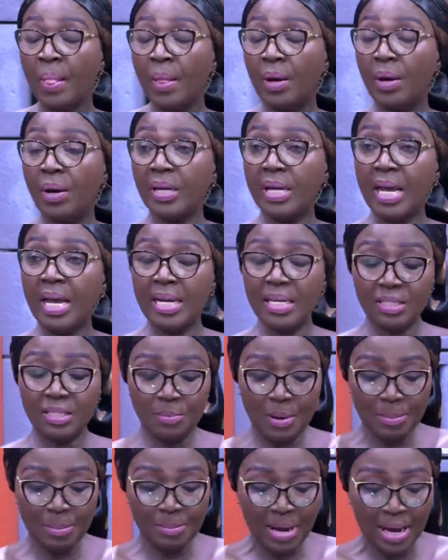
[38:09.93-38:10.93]
Okay, Addish,
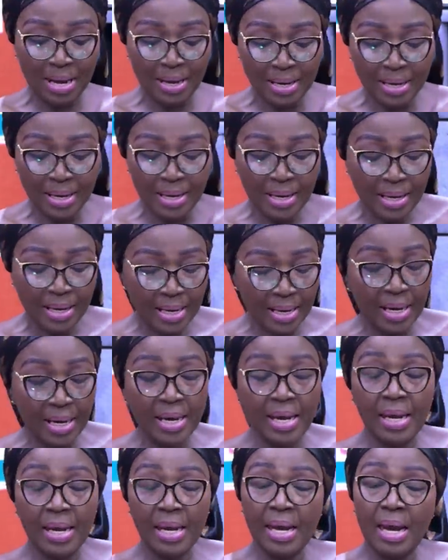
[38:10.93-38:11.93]
mamma.
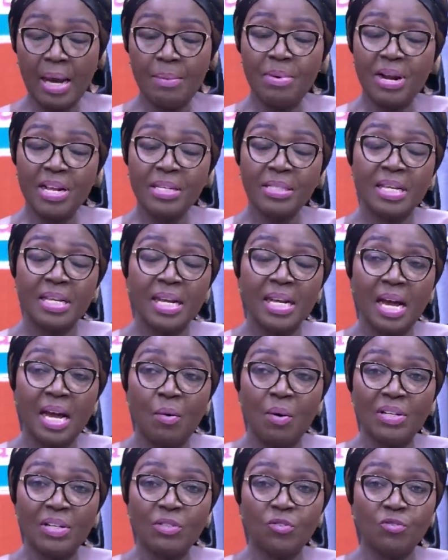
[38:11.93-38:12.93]
A brand here now,
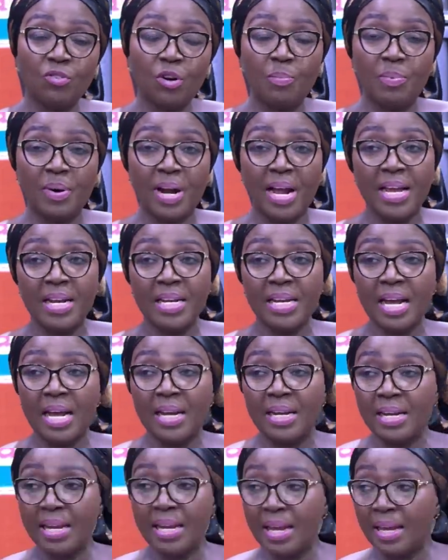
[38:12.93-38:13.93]
what to top prior near
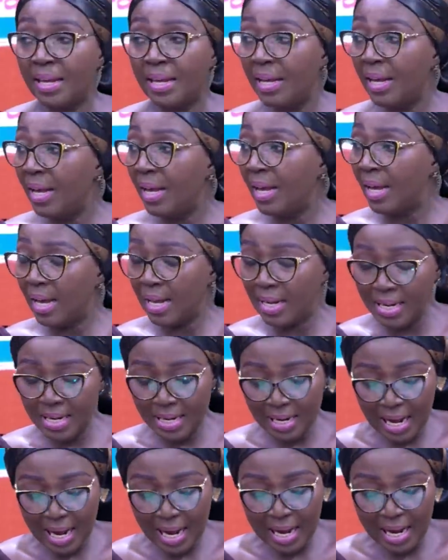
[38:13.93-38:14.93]
dear.
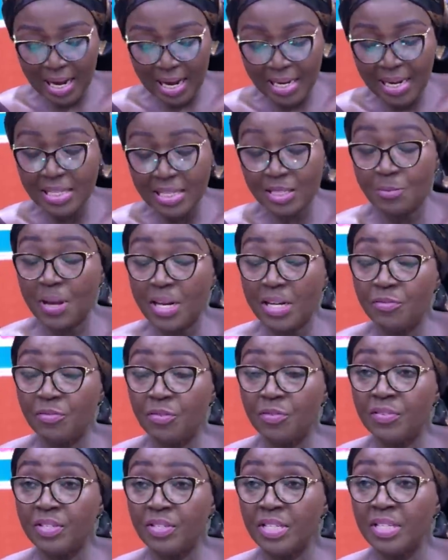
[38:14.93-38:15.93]
I spend
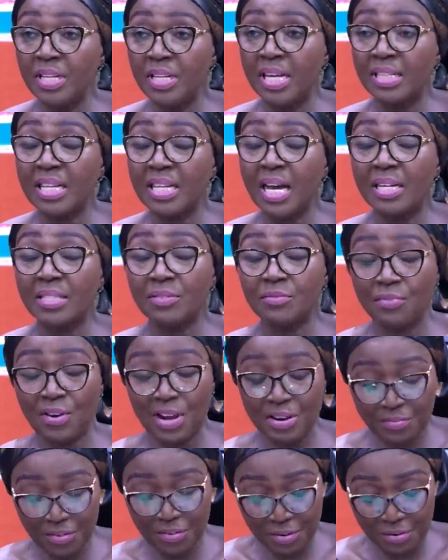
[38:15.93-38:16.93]

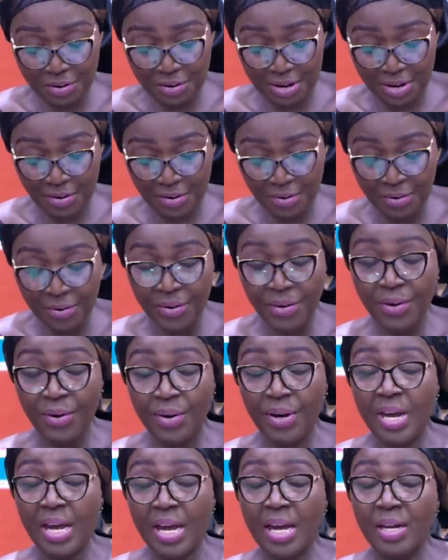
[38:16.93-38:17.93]
15,500, you know.
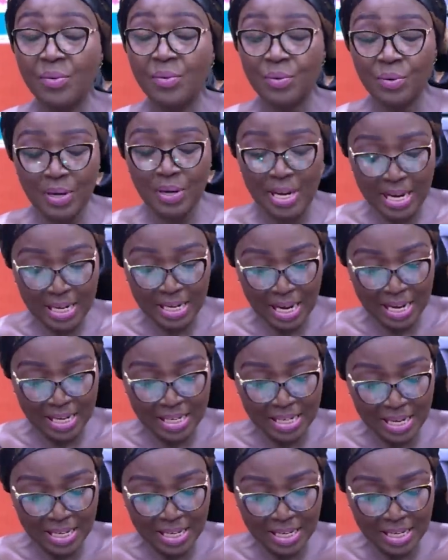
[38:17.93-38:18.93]
And no, and na
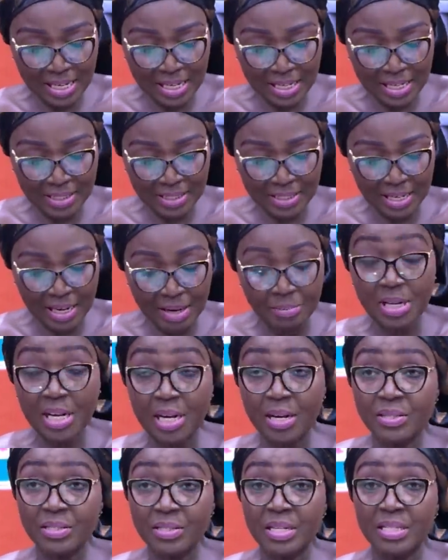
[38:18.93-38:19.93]
ye ne kasa, make
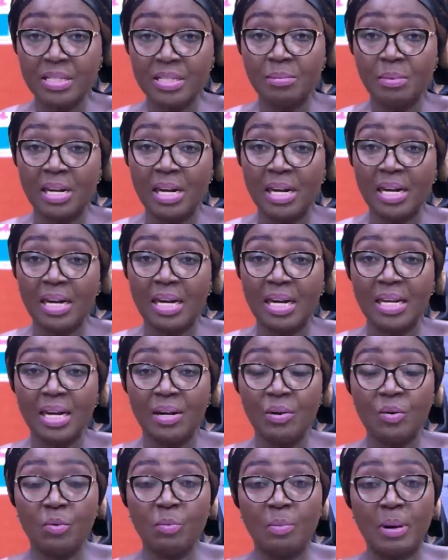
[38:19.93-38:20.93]
us a Timala Kada
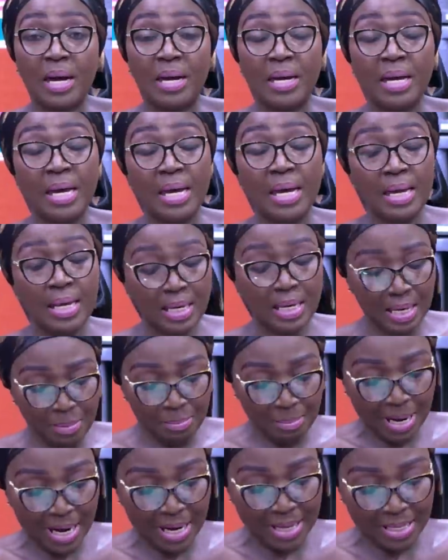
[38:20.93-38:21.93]
Roma,
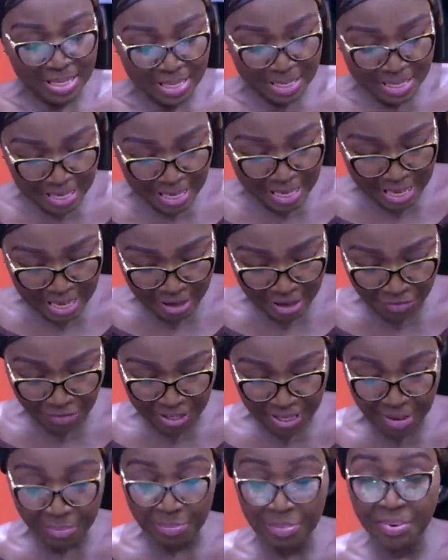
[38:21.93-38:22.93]
Nema, yenya
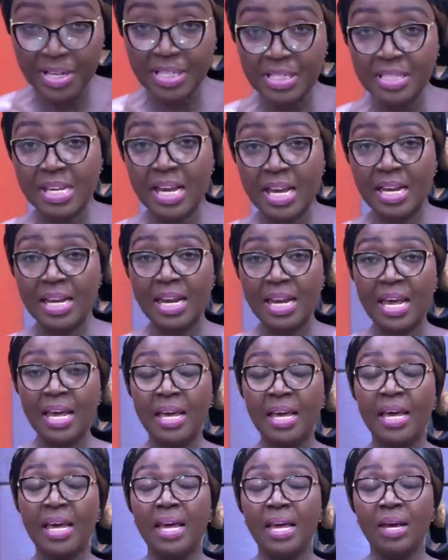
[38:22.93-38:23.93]
African print, and ne,
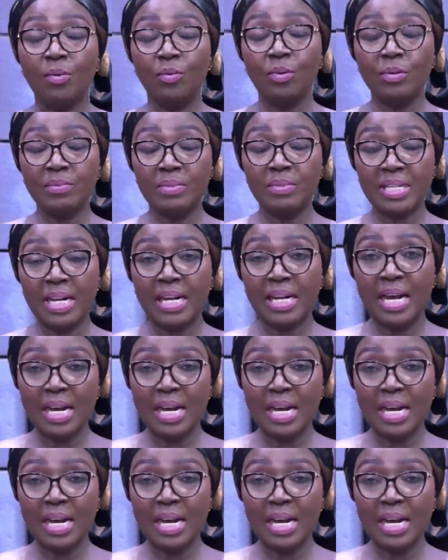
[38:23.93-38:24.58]
once a Ghana